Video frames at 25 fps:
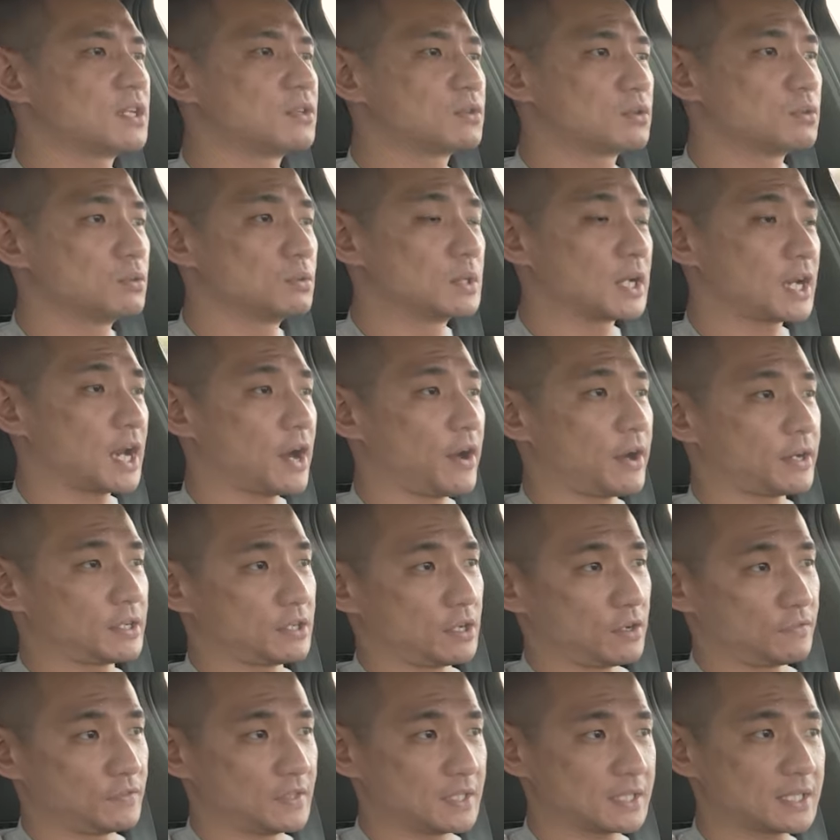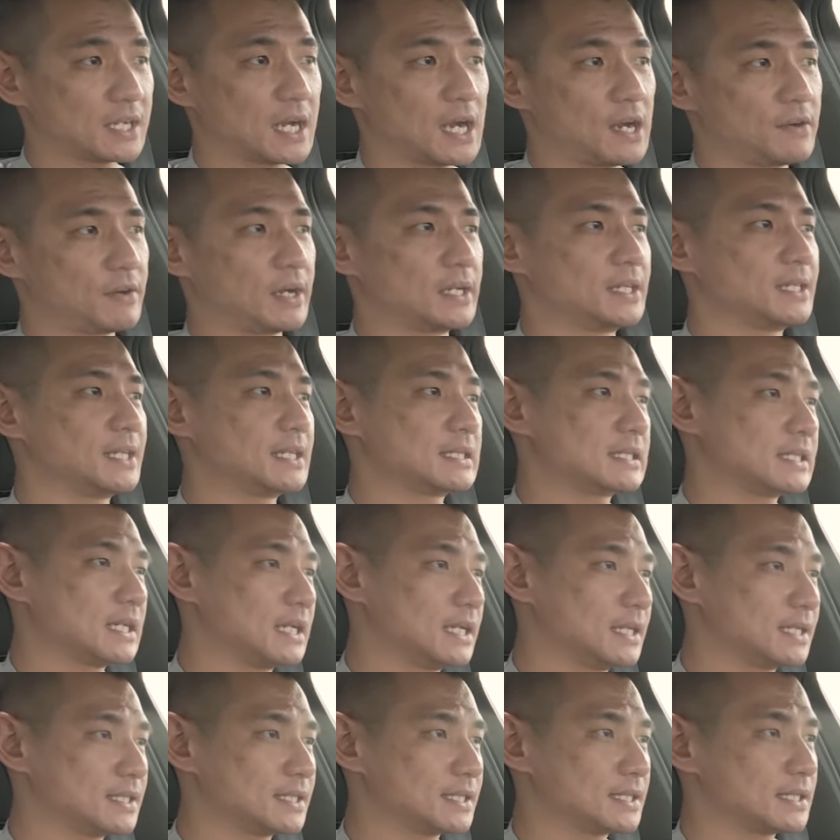to the character of this car right this
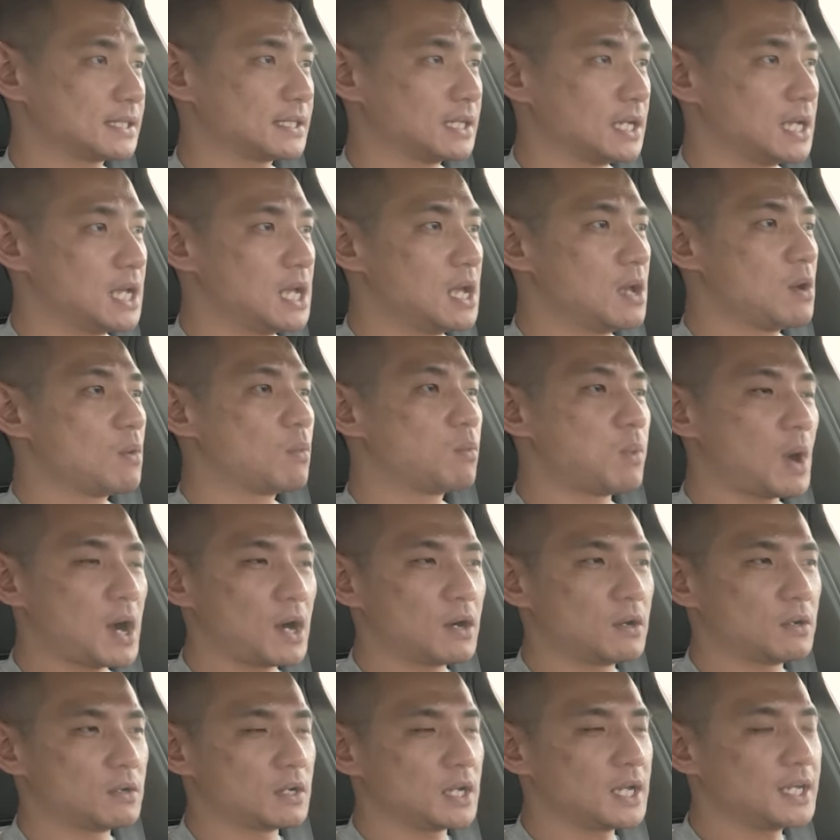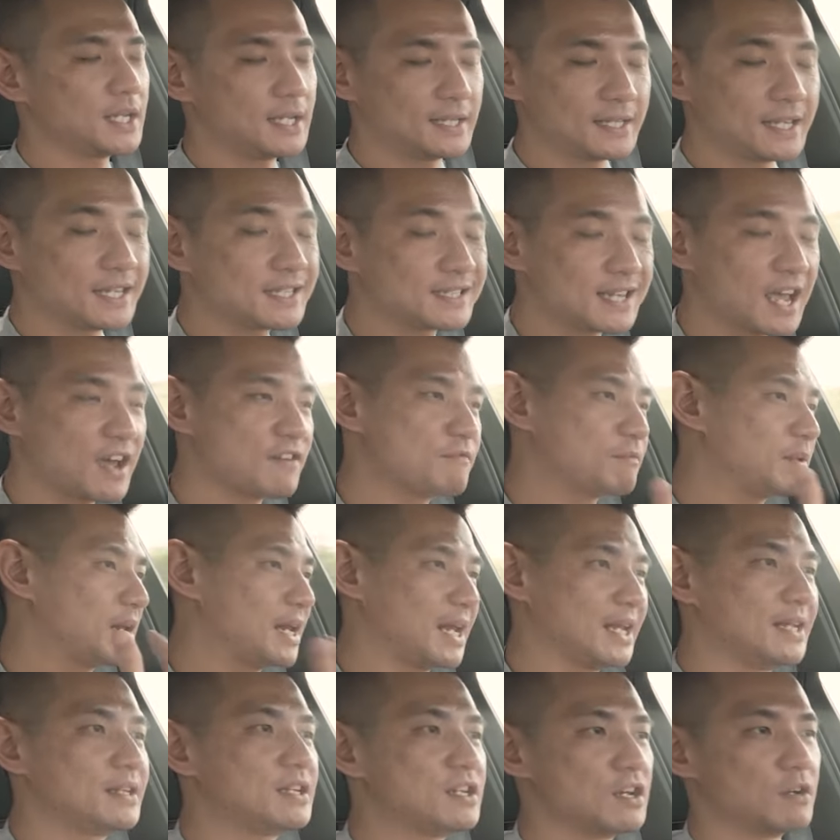is while it does have
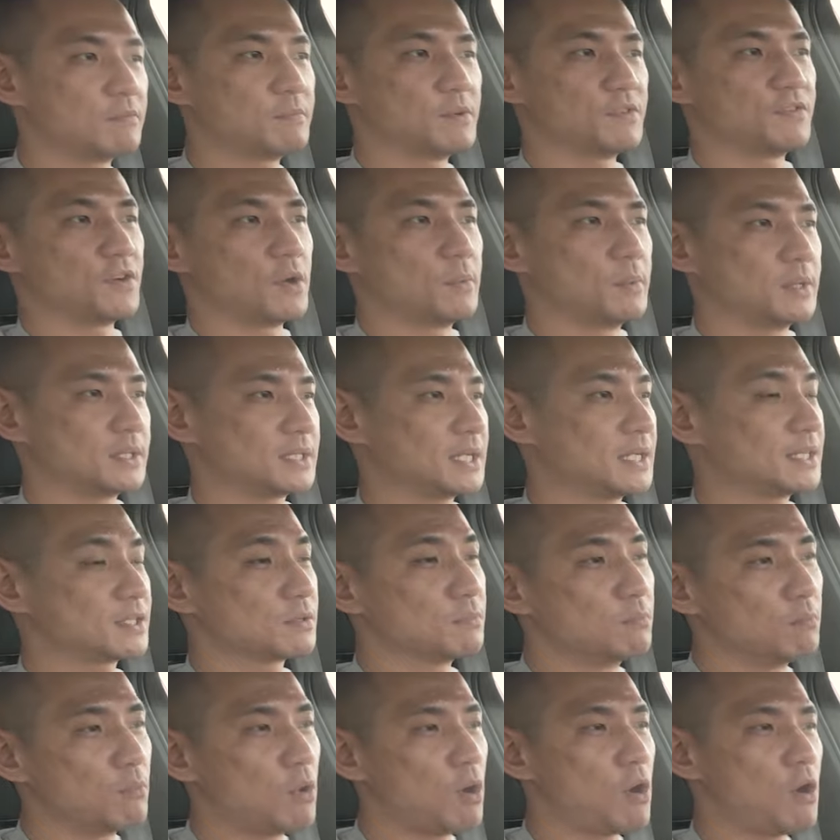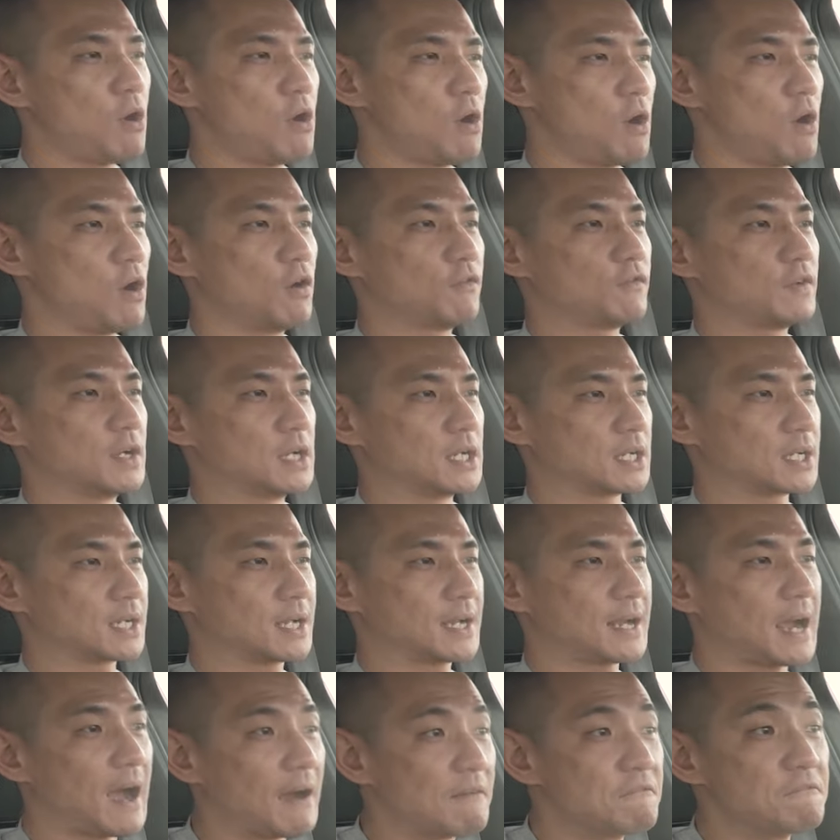plenty of performance it's more of a
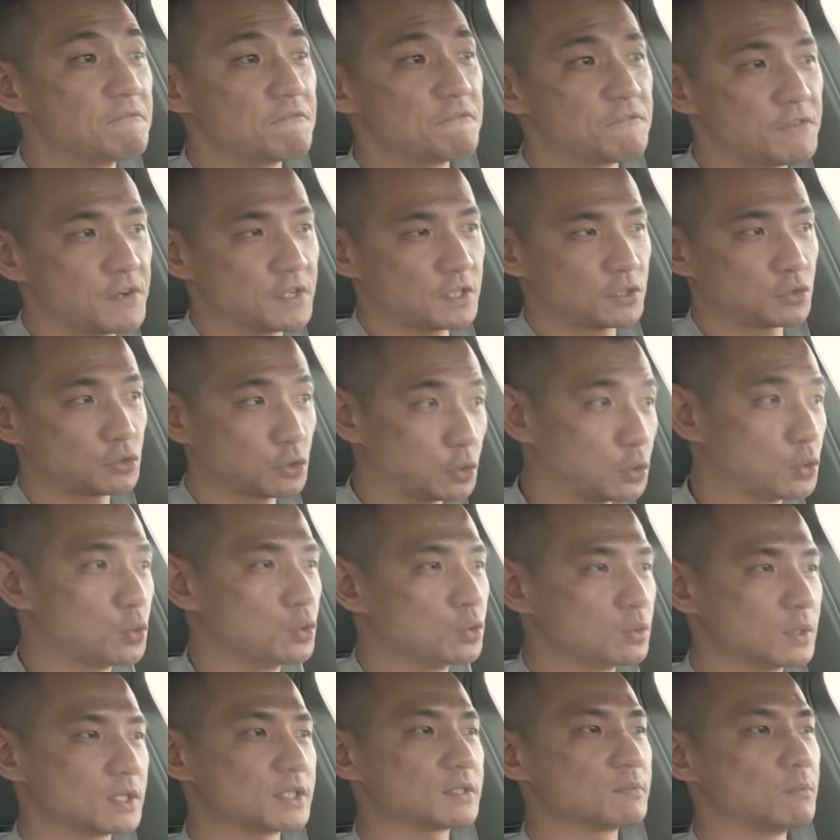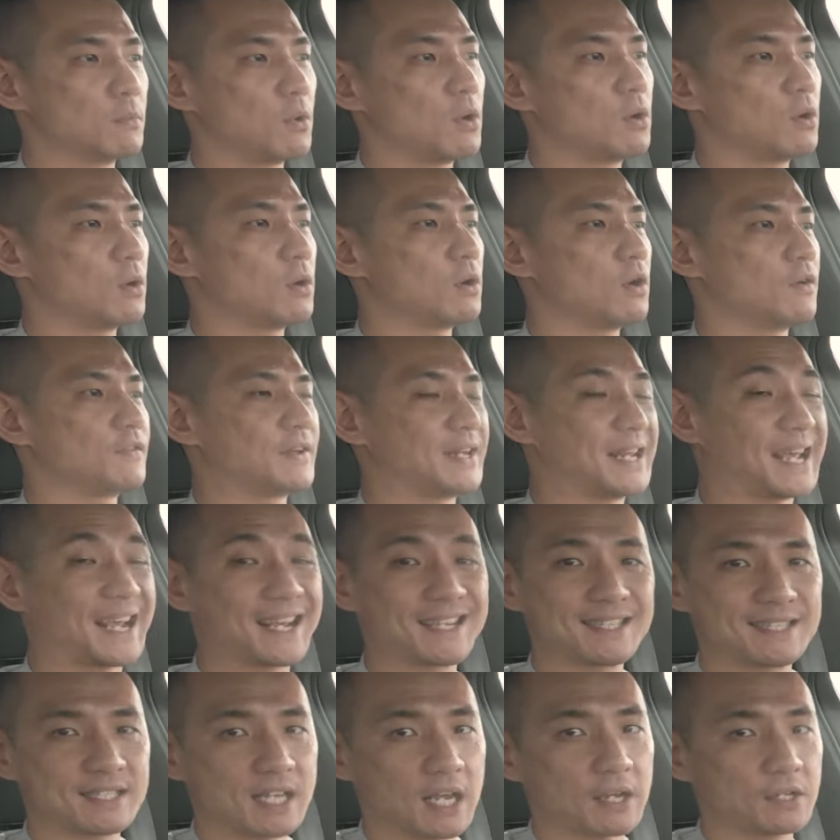comfort tool it's more of an
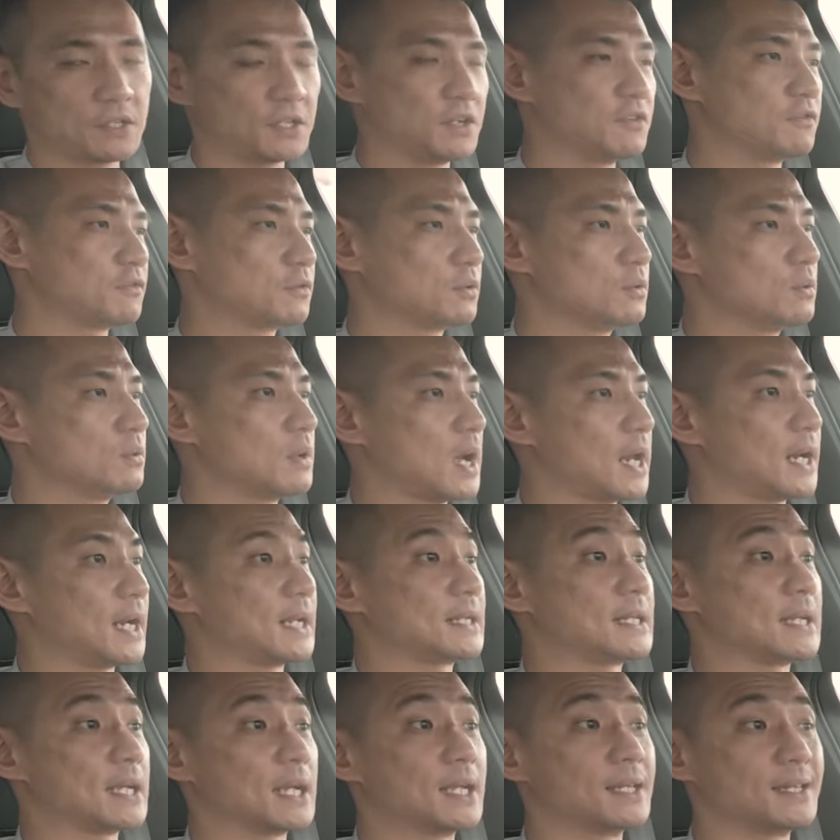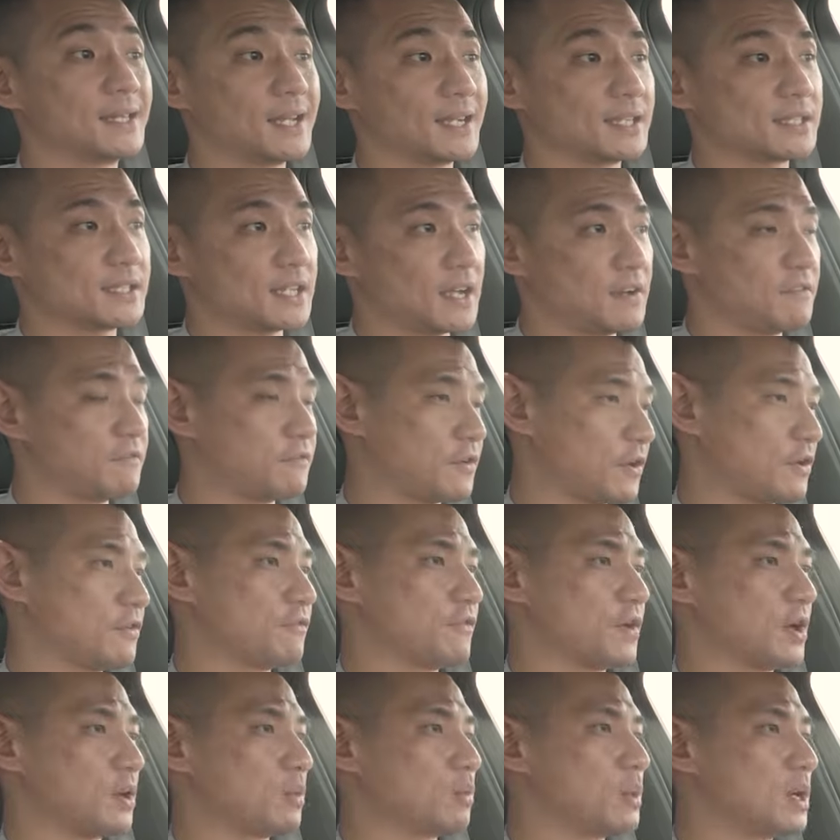executive tool and I think it does that very
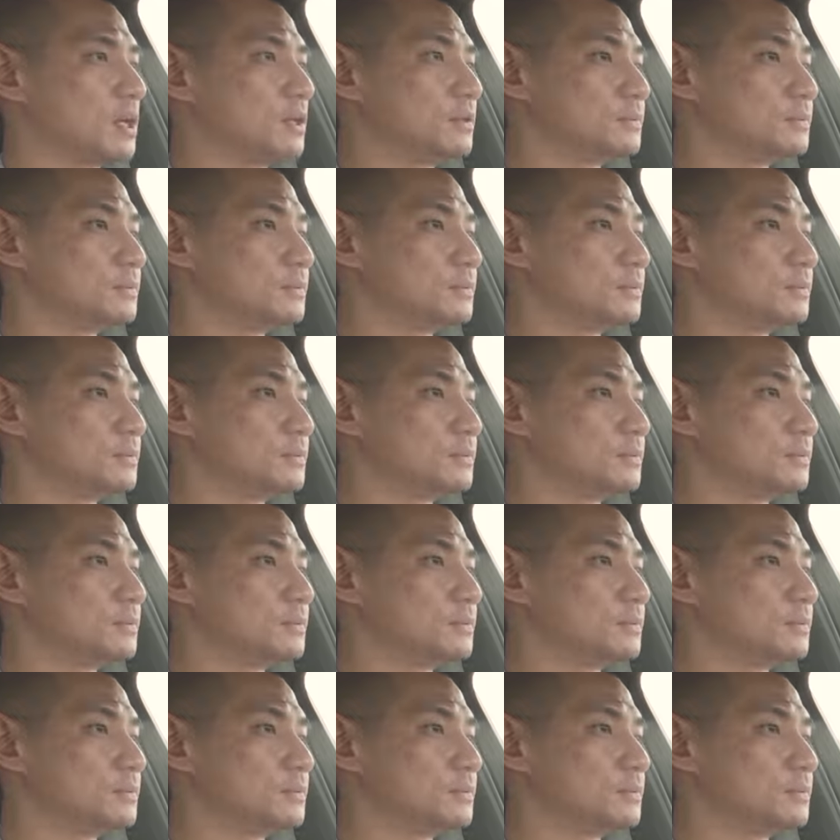very well